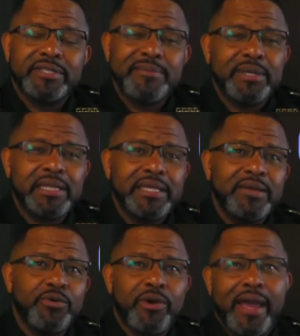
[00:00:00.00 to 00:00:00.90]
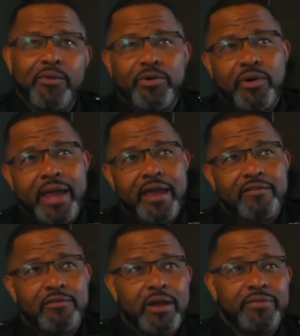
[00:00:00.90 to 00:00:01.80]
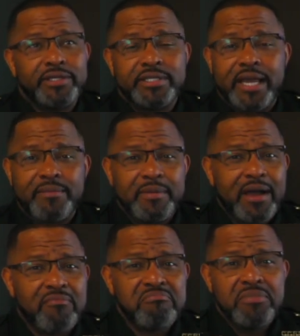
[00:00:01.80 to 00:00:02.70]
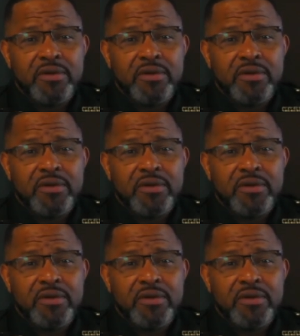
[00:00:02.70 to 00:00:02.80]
Typically, we'll have around this time about